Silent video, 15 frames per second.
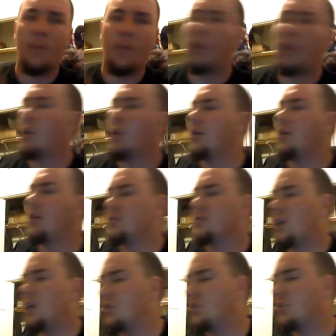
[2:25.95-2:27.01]

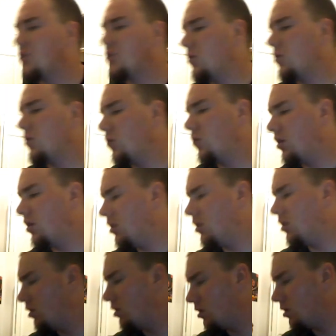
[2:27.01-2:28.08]
Sideshow
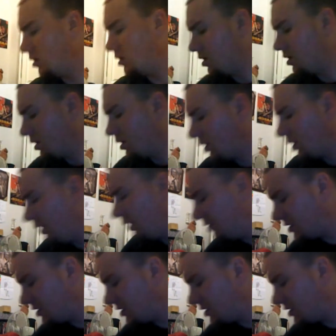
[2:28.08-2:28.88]
gave this guy a